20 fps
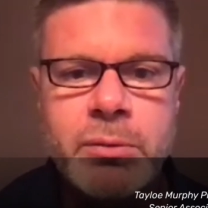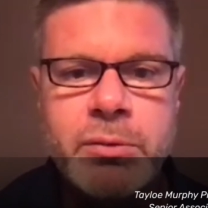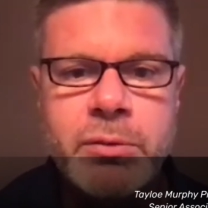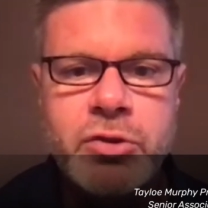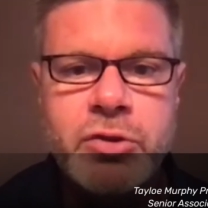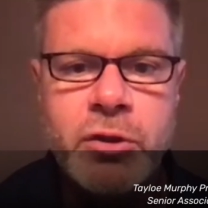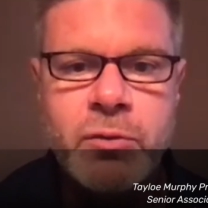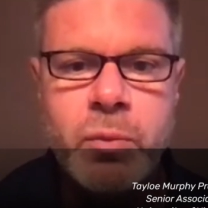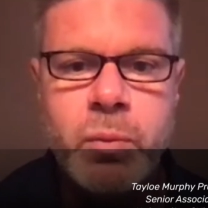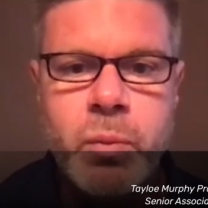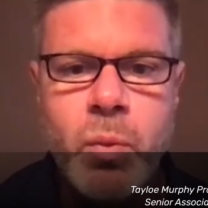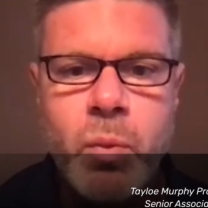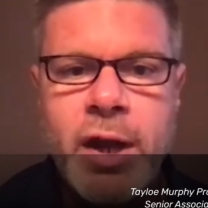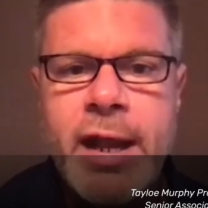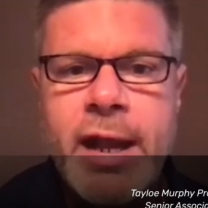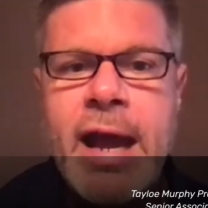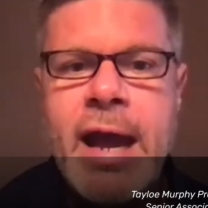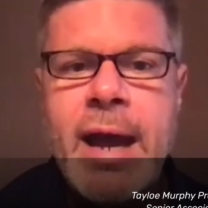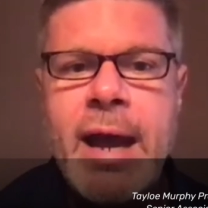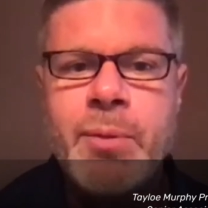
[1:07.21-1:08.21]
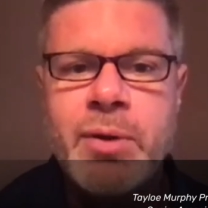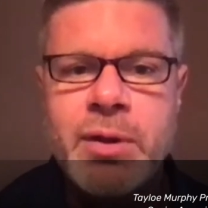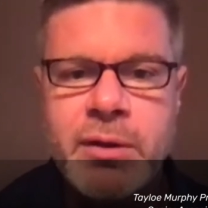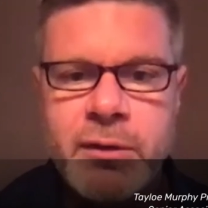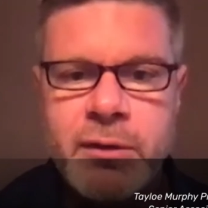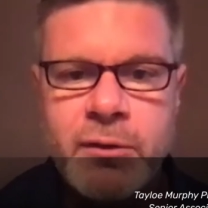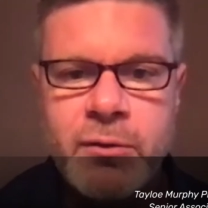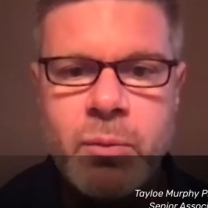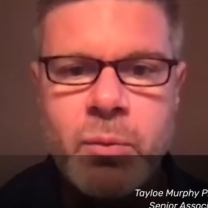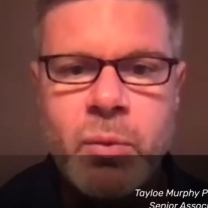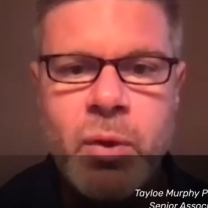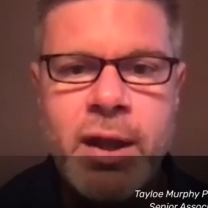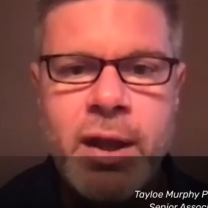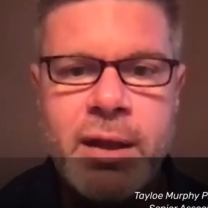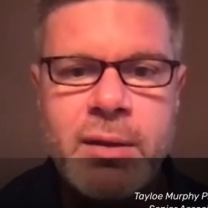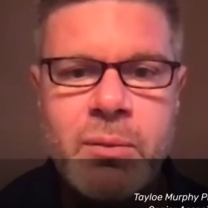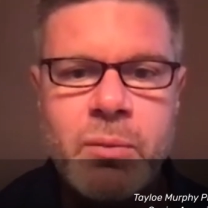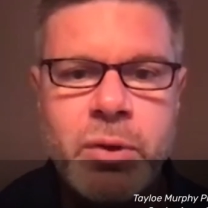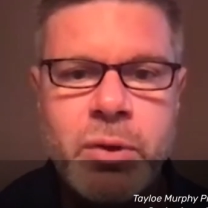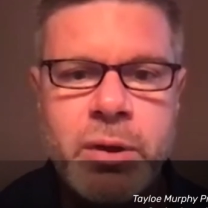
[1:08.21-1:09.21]
just what happens when
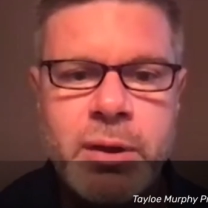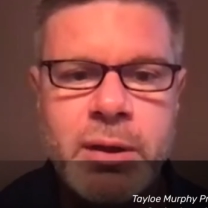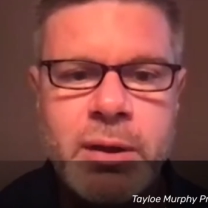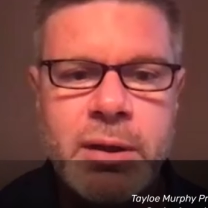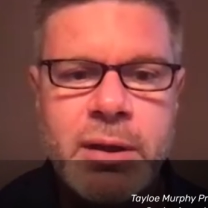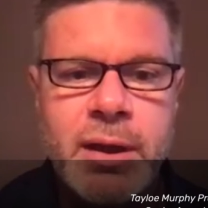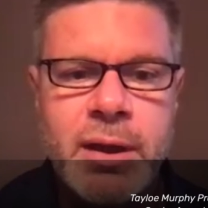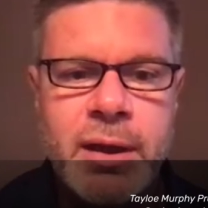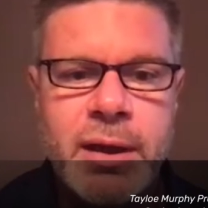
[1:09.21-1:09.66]
we,